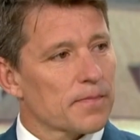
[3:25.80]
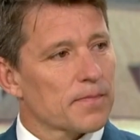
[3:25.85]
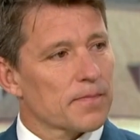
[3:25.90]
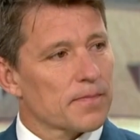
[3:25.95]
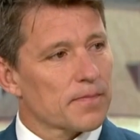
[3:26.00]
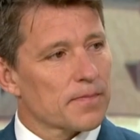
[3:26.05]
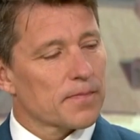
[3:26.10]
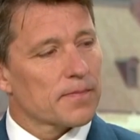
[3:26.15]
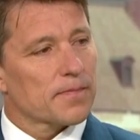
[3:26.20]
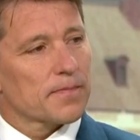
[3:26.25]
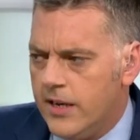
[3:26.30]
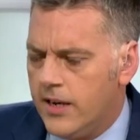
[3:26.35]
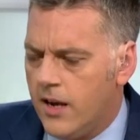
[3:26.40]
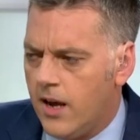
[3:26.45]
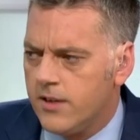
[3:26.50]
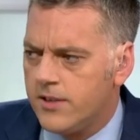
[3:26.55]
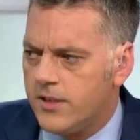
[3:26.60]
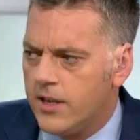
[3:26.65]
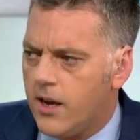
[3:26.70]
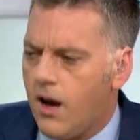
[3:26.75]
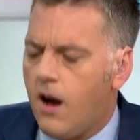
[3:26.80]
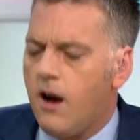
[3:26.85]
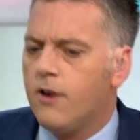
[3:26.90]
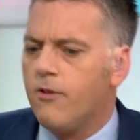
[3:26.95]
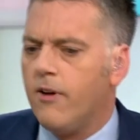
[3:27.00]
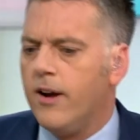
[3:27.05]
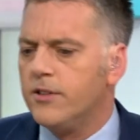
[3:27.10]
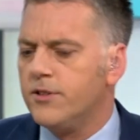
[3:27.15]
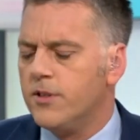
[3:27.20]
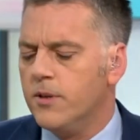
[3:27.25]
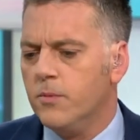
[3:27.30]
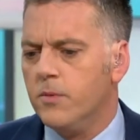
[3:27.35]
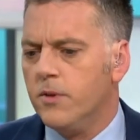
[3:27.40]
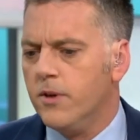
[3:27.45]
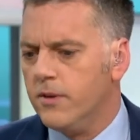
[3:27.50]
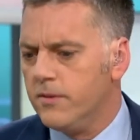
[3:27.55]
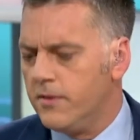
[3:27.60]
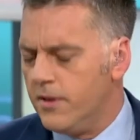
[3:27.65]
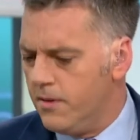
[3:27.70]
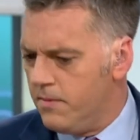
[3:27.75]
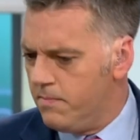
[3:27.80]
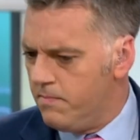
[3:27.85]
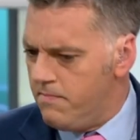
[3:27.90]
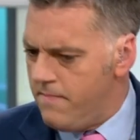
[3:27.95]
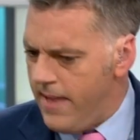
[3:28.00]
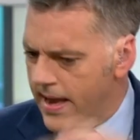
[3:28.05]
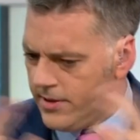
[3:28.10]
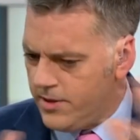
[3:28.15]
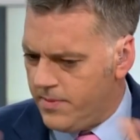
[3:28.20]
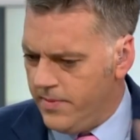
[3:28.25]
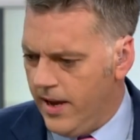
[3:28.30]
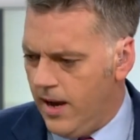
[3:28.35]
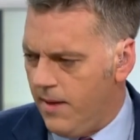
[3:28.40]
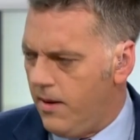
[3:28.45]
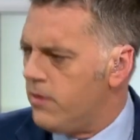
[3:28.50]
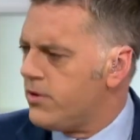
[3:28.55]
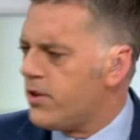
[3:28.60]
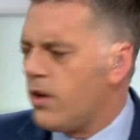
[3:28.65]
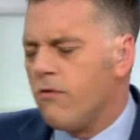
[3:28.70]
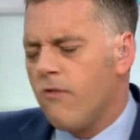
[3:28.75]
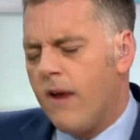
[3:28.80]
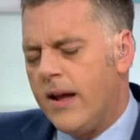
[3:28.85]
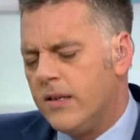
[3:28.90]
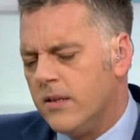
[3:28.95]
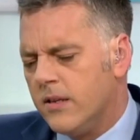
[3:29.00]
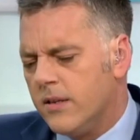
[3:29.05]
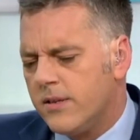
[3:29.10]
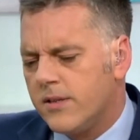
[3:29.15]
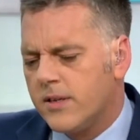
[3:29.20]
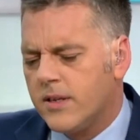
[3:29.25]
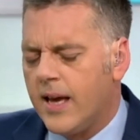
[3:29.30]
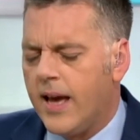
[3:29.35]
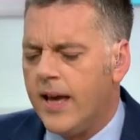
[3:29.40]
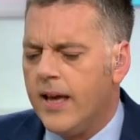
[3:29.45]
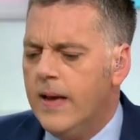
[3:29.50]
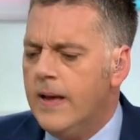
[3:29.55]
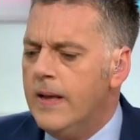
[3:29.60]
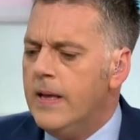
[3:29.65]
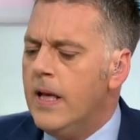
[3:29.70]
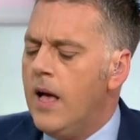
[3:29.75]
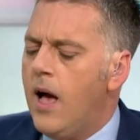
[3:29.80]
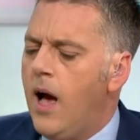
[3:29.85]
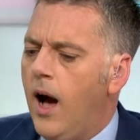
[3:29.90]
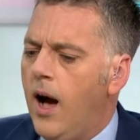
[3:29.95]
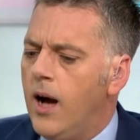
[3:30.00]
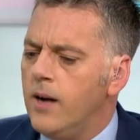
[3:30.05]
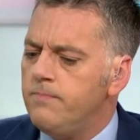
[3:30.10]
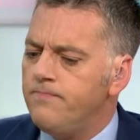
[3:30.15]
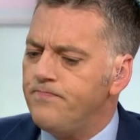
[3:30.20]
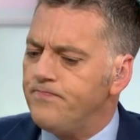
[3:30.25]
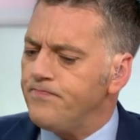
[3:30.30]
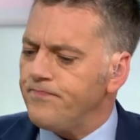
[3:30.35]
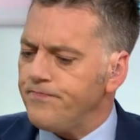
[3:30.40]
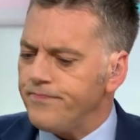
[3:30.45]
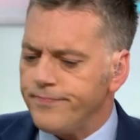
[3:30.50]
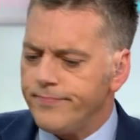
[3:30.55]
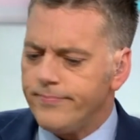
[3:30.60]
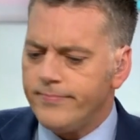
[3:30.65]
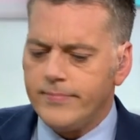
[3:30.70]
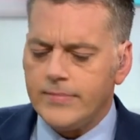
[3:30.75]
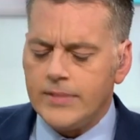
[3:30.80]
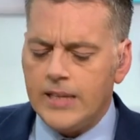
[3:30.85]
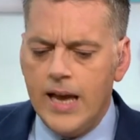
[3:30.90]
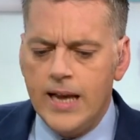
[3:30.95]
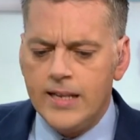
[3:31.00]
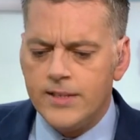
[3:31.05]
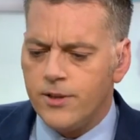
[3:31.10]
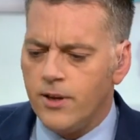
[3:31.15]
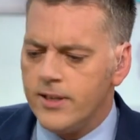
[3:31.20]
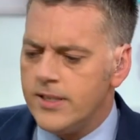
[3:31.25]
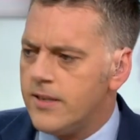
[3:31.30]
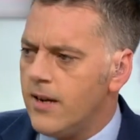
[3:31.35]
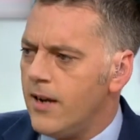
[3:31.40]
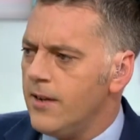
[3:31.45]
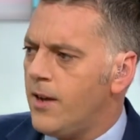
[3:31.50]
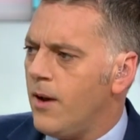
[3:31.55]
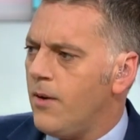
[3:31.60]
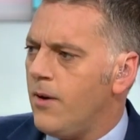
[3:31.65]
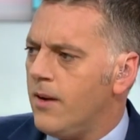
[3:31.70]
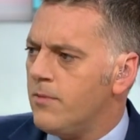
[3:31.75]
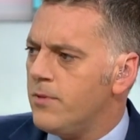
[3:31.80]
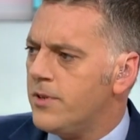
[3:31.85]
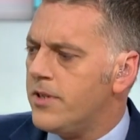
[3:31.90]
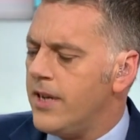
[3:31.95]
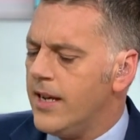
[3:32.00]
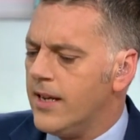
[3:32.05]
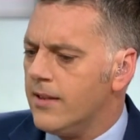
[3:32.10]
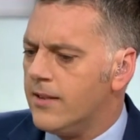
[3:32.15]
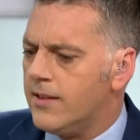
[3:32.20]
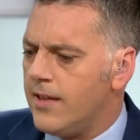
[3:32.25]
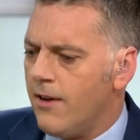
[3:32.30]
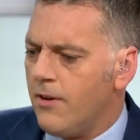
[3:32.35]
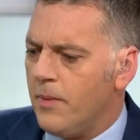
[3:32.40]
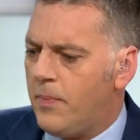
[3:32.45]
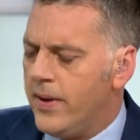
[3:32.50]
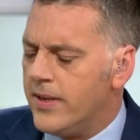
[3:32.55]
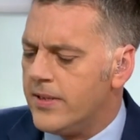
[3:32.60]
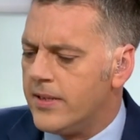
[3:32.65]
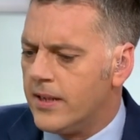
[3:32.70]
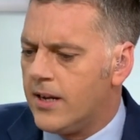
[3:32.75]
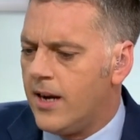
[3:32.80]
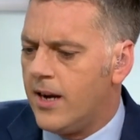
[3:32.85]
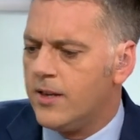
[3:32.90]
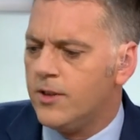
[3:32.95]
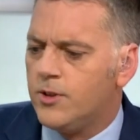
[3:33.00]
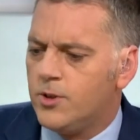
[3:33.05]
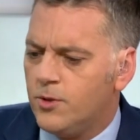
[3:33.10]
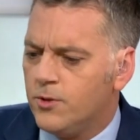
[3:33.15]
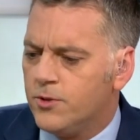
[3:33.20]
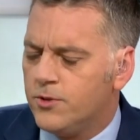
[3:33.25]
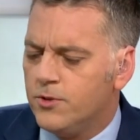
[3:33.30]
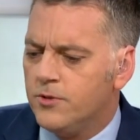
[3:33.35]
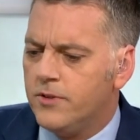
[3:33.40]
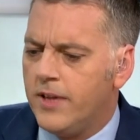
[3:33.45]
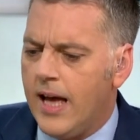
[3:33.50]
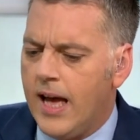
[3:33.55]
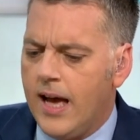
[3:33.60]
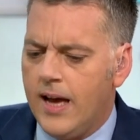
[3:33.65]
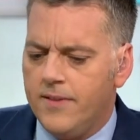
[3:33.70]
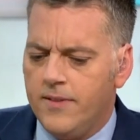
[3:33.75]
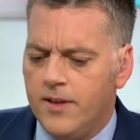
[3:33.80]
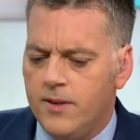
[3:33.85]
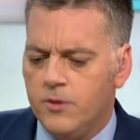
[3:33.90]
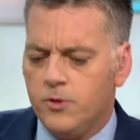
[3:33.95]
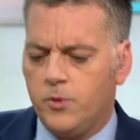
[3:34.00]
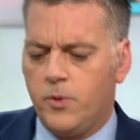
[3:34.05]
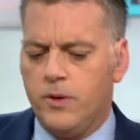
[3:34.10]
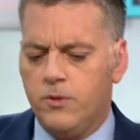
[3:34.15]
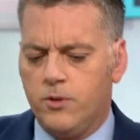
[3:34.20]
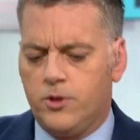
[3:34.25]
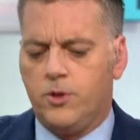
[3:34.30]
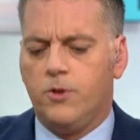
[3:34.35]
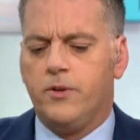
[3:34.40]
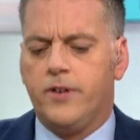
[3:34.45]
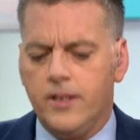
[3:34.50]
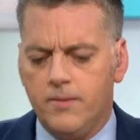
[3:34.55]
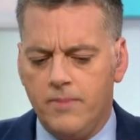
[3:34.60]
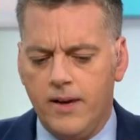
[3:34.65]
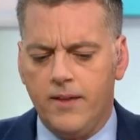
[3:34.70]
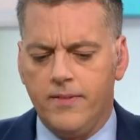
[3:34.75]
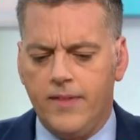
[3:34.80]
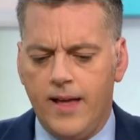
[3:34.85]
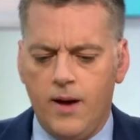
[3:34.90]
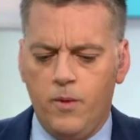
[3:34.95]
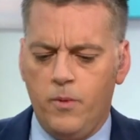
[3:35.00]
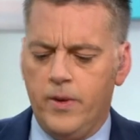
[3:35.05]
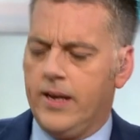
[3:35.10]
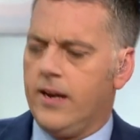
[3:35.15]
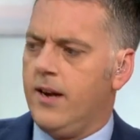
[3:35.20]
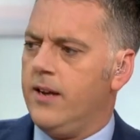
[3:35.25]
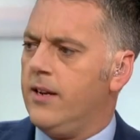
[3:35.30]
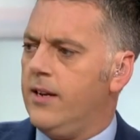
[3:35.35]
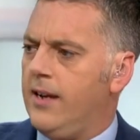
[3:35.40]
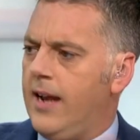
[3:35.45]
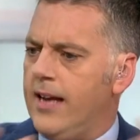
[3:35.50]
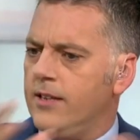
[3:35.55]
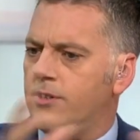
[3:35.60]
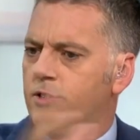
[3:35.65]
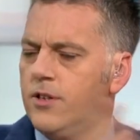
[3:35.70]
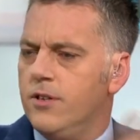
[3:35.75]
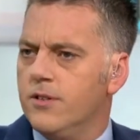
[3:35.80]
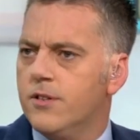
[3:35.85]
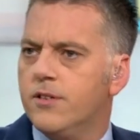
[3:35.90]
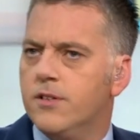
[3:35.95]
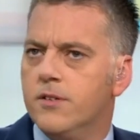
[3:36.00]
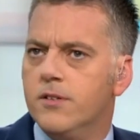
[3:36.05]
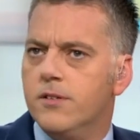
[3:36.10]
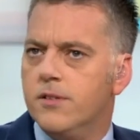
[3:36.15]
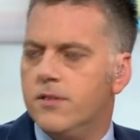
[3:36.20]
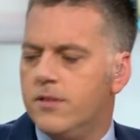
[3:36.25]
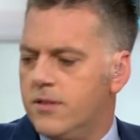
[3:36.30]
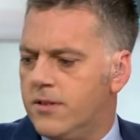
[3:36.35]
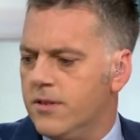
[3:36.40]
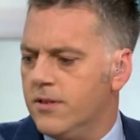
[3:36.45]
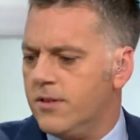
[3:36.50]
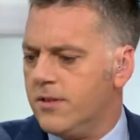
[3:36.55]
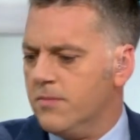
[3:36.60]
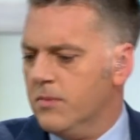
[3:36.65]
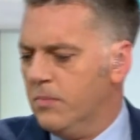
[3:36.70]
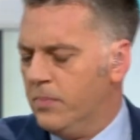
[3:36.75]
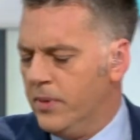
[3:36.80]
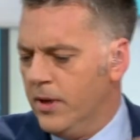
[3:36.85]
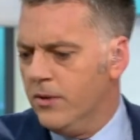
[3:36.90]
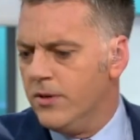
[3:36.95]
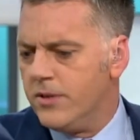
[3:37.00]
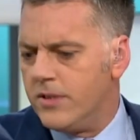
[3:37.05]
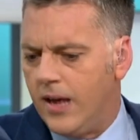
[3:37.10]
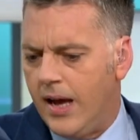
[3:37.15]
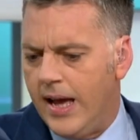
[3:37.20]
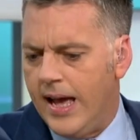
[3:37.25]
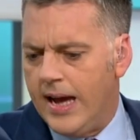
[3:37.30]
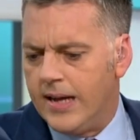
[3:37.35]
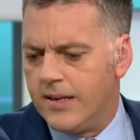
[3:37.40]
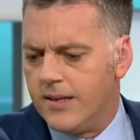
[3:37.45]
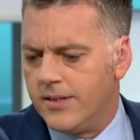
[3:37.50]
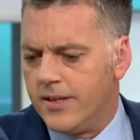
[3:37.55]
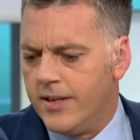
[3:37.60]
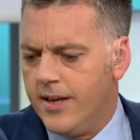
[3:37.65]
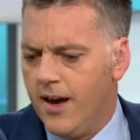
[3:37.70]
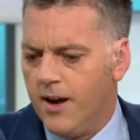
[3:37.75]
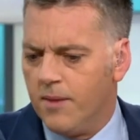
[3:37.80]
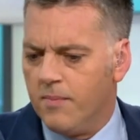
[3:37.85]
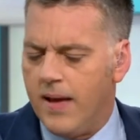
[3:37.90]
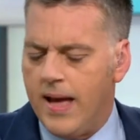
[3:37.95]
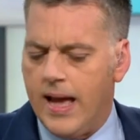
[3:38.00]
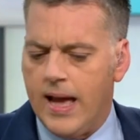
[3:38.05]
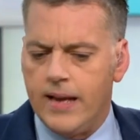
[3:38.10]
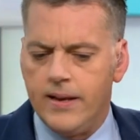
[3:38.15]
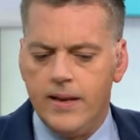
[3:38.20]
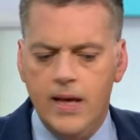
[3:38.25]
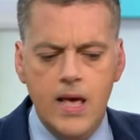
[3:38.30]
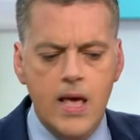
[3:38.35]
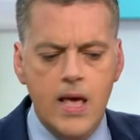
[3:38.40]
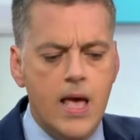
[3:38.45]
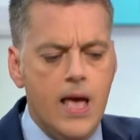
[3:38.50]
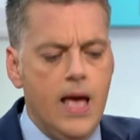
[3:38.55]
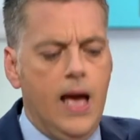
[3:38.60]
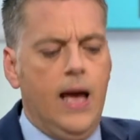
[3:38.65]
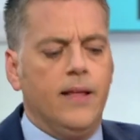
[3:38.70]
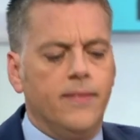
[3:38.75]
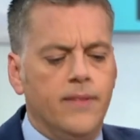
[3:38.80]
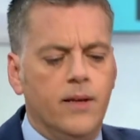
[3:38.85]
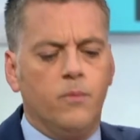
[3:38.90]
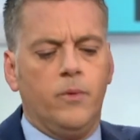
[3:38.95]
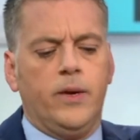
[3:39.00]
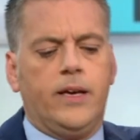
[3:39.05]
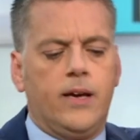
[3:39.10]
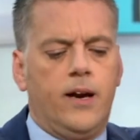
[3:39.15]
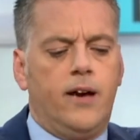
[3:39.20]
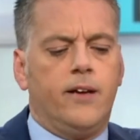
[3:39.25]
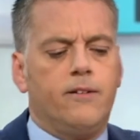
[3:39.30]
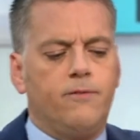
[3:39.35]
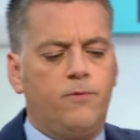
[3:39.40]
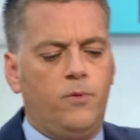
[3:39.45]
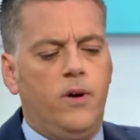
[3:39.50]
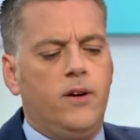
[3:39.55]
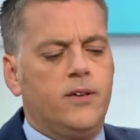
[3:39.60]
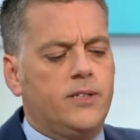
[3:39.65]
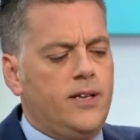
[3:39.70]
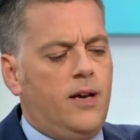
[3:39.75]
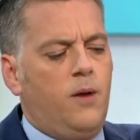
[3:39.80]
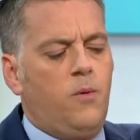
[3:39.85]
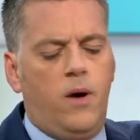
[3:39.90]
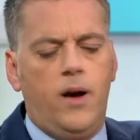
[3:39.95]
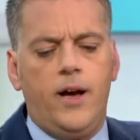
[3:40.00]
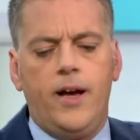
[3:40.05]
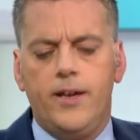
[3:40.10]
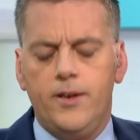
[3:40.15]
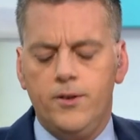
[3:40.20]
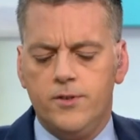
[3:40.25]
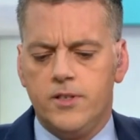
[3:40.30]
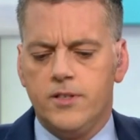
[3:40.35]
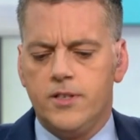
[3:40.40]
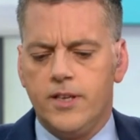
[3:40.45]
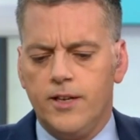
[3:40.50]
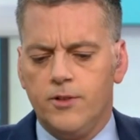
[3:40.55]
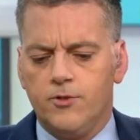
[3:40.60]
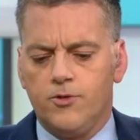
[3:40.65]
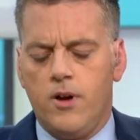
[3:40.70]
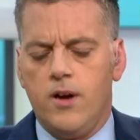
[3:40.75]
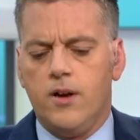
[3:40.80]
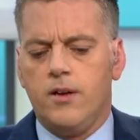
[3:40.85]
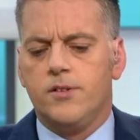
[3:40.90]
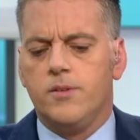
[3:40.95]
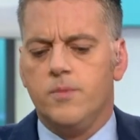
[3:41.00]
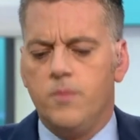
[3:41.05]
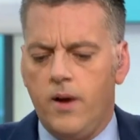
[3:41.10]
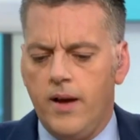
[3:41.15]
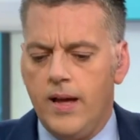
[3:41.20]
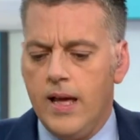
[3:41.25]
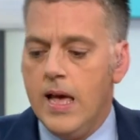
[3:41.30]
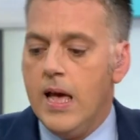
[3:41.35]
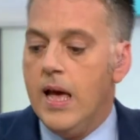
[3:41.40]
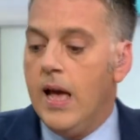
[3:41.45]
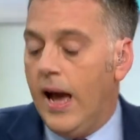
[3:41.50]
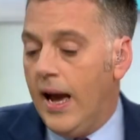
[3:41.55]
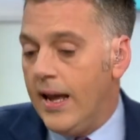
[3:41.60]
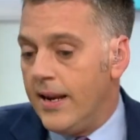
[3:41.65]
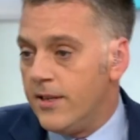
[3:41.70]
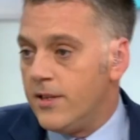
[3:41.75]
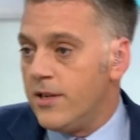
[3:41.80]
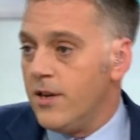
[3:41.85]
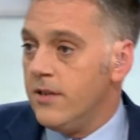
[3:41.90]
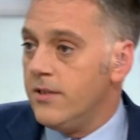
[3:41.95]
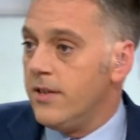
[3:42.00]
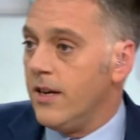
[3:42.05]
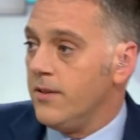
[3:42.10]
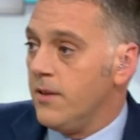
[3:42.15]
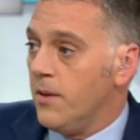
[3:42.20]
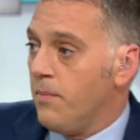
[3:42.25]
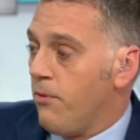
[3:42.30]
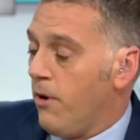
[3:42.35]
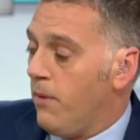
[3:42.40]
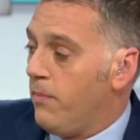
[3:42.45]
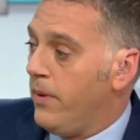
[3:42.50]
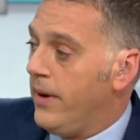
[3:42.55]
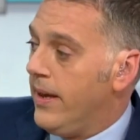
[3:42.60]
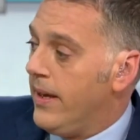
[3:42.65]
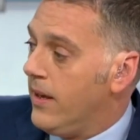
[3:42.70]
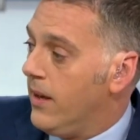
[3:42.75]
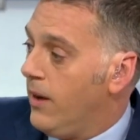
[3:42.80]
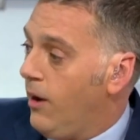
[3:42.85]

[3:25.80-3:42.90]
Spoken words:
really, really nasty car crash that messed me up. Oh, it was horrendous, Kate. And so I started going... I was seeing a therapist to kind of talk through that, and then as we were talking about that, we kind of latched on to some abuse that I had as a young man, and then we kind of worked out why I used to take drugs and why... And it turns out that probably a